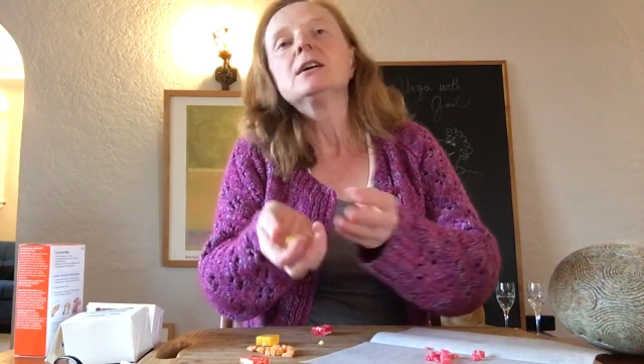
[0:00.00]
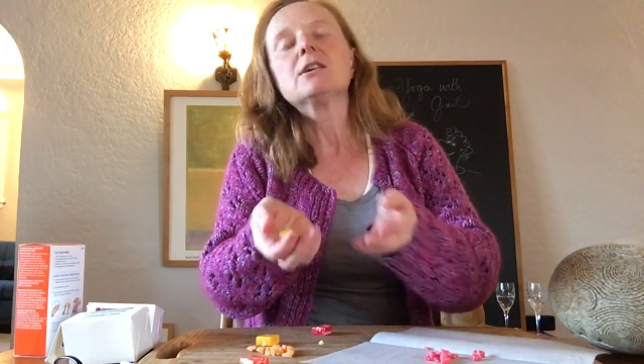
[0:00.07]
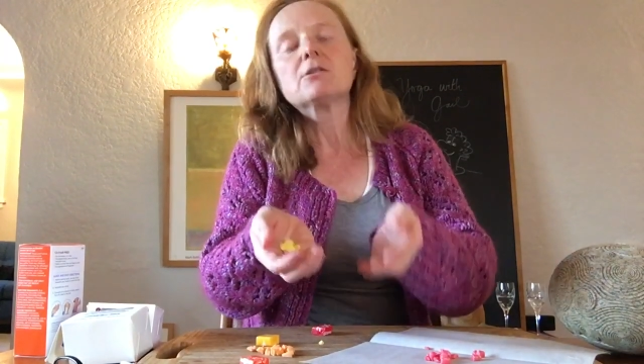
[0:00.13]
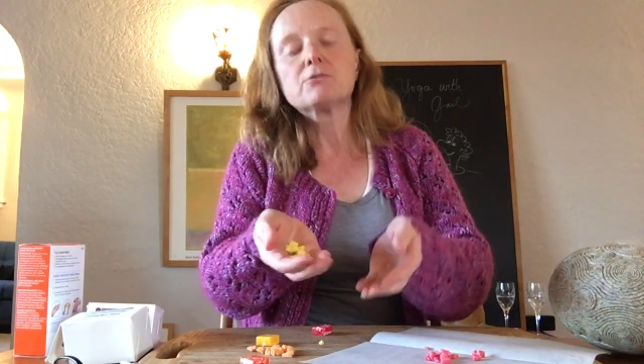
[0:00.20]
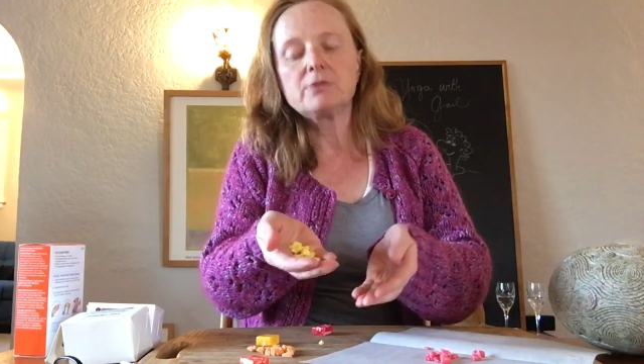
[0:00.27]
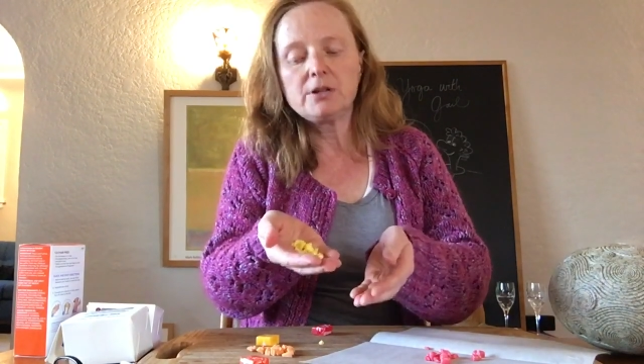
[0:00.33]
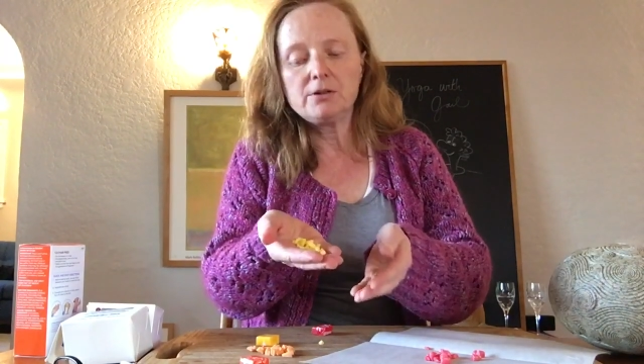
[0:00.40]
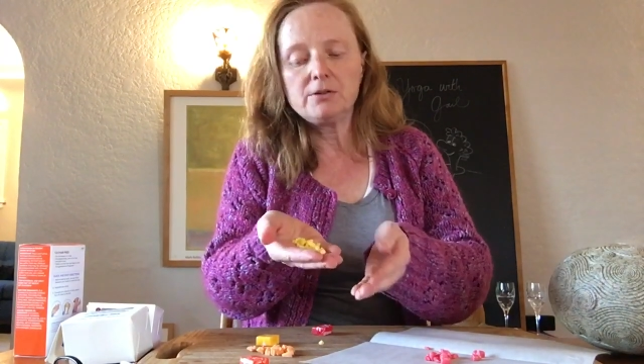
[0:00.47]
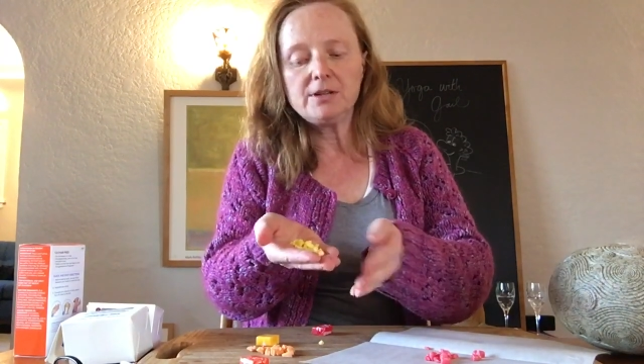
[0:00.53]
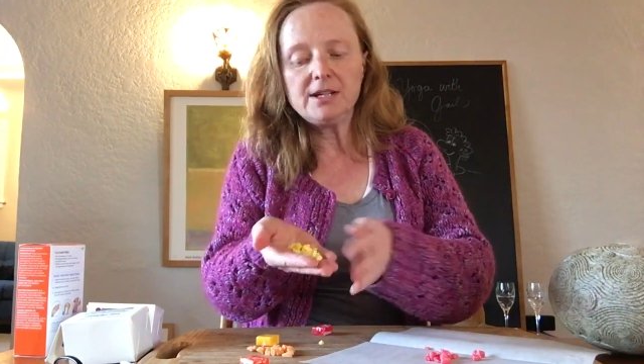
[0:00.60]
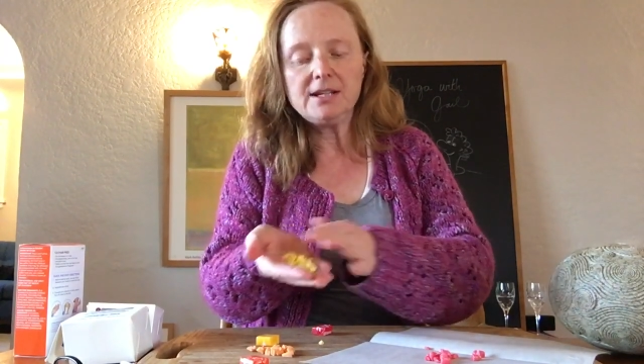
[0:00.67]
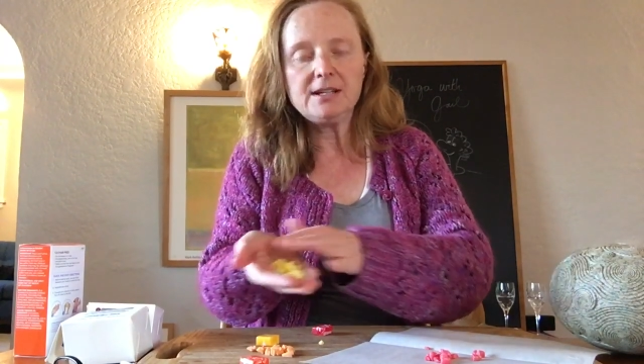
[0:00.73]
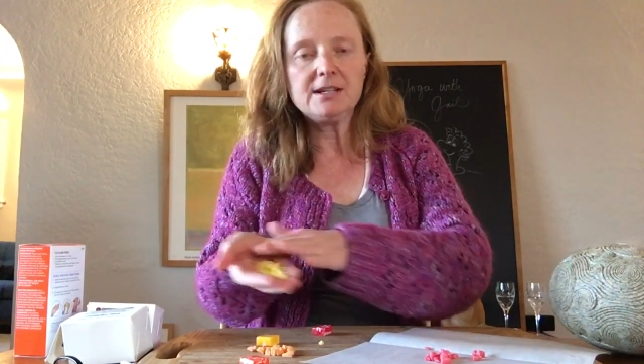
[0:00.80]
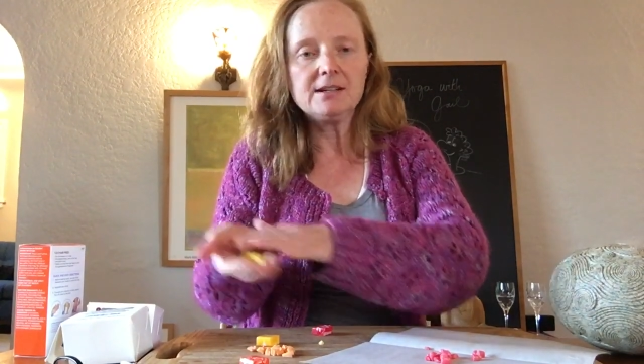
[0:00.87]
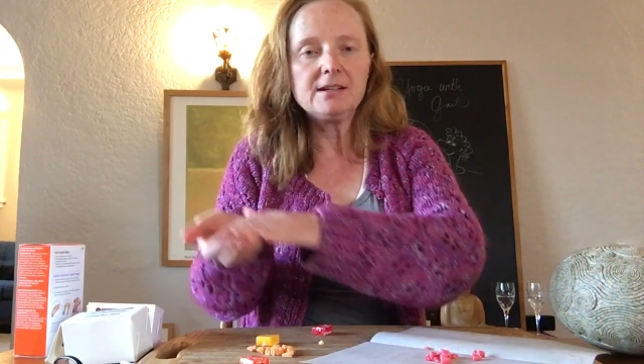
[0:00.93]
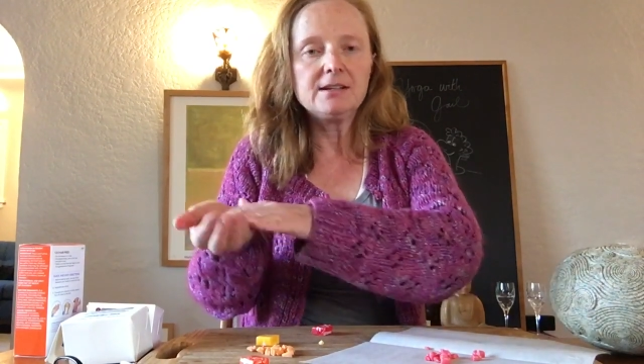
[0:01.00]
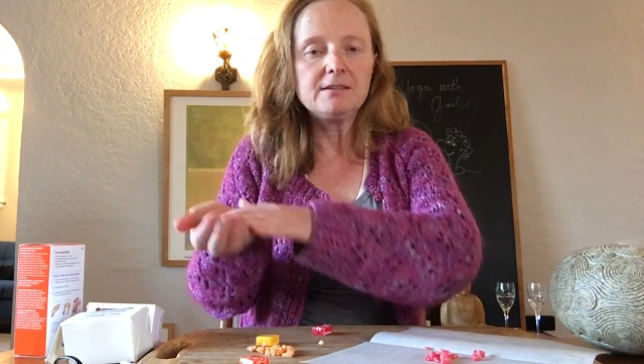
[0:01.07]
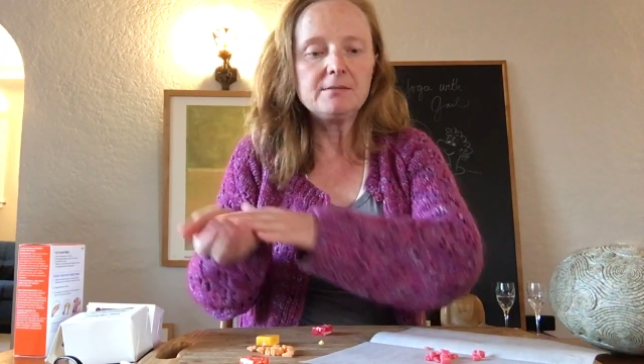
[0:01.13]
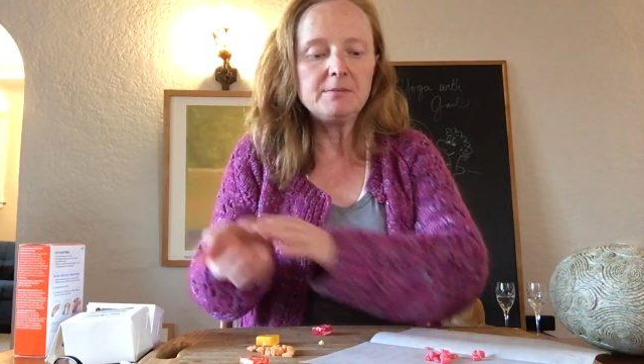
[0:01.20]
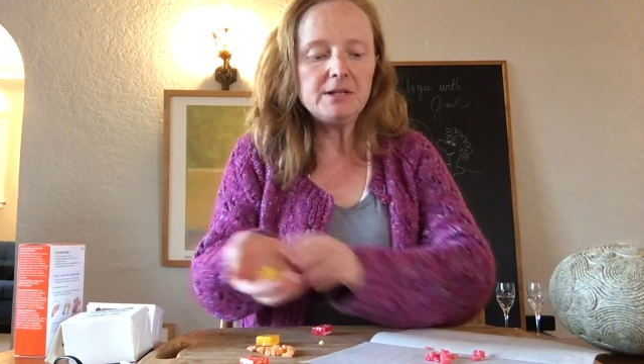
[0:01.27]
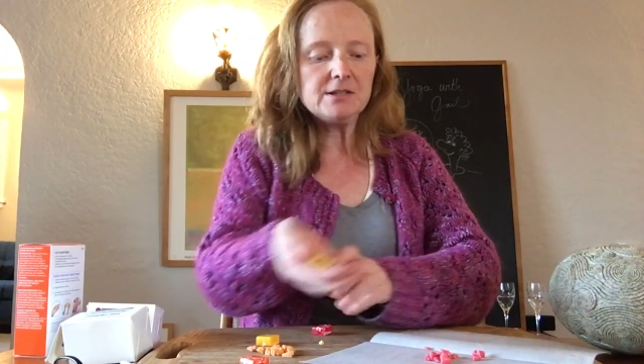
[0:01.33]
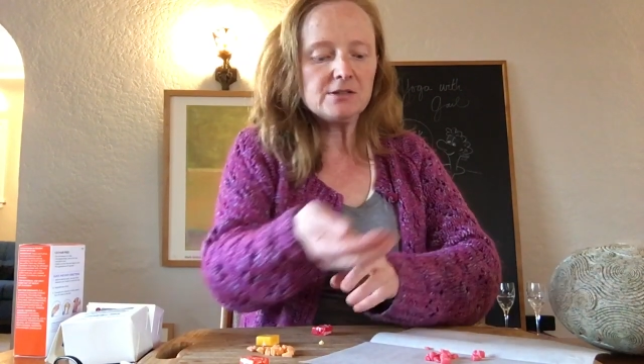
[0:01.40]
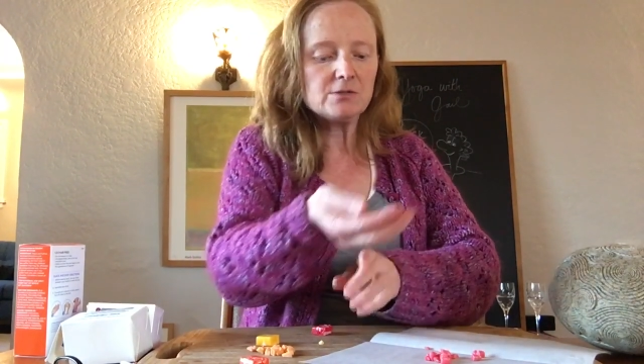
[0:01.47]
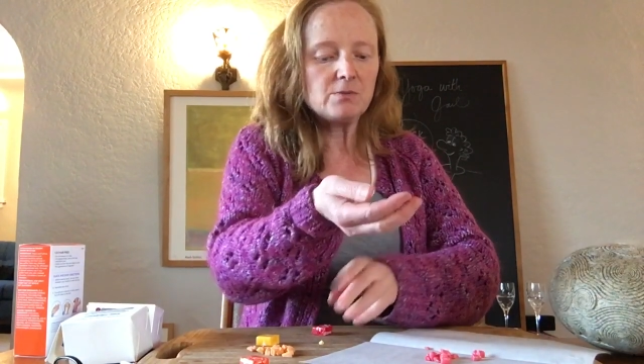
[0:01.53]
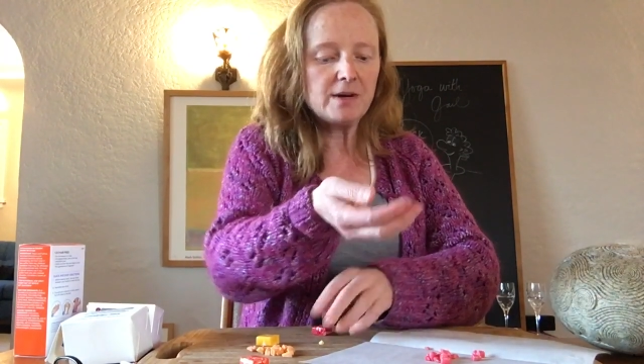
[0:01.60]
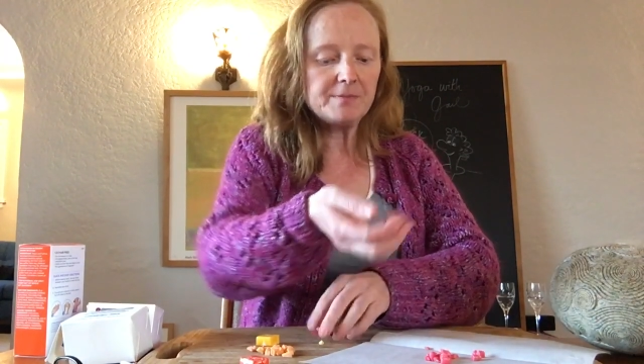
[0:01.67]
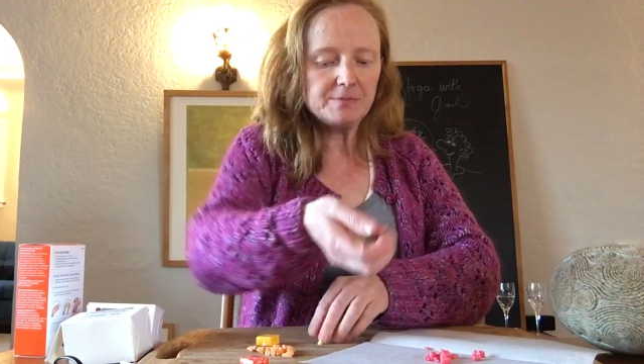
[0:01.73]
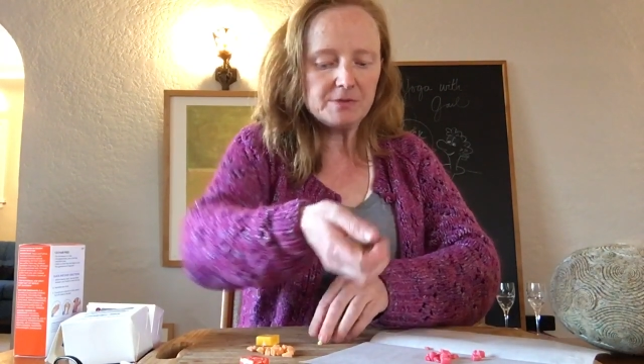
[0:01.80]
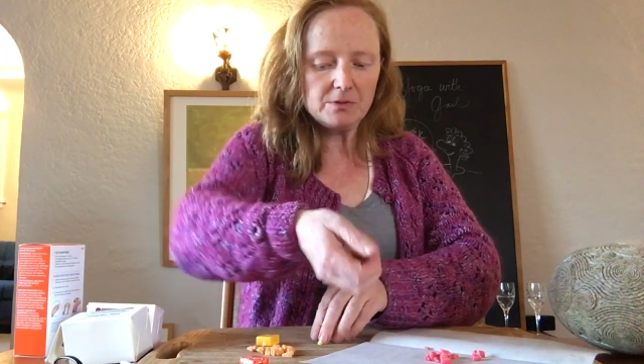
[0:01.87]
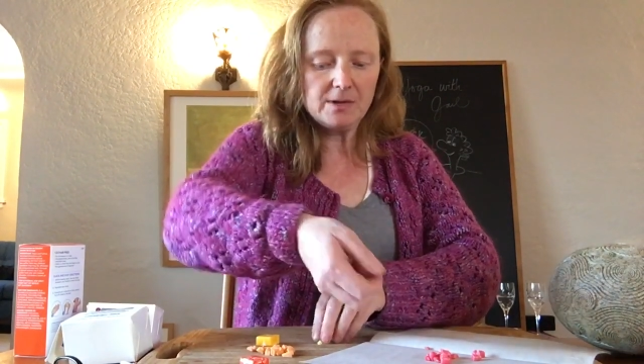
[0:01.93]
eroding, being
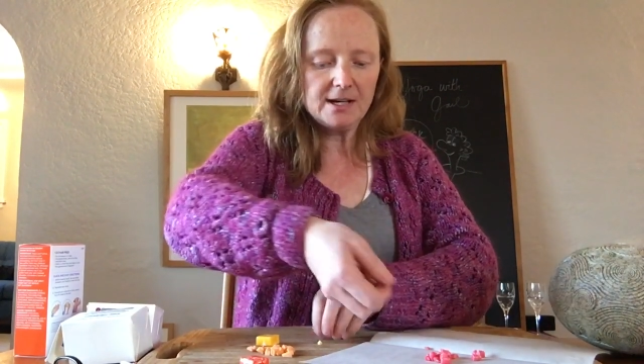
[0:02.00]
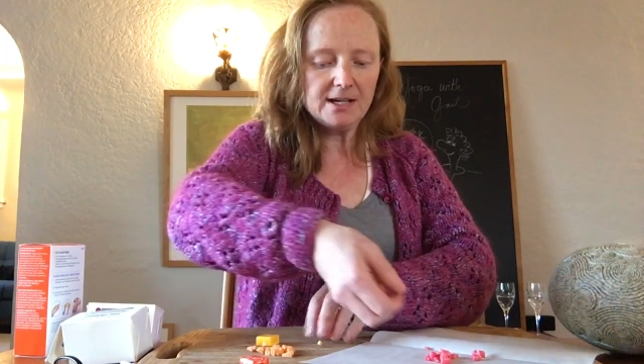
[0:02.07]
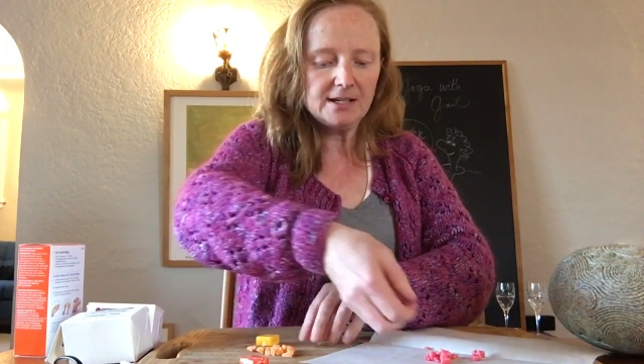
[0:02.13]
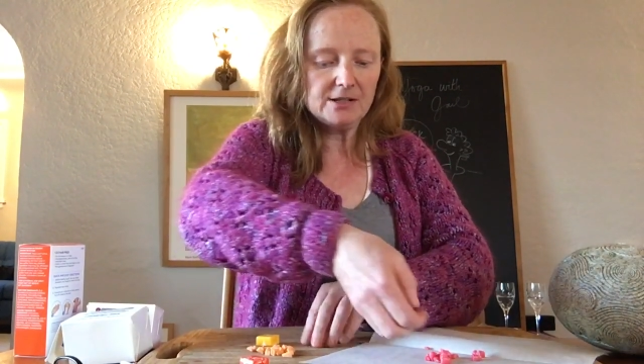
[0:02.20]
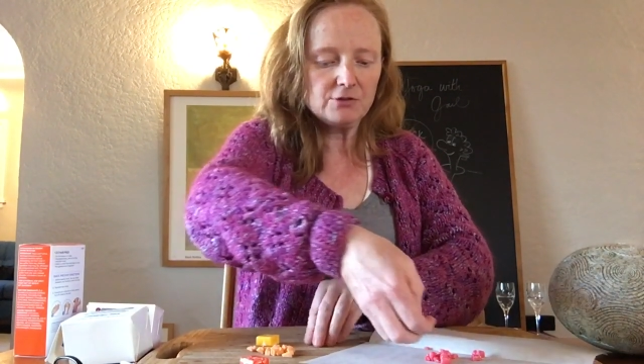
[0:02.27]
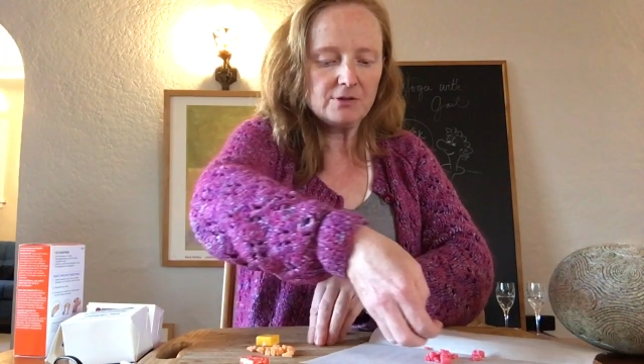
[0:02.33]
swept away,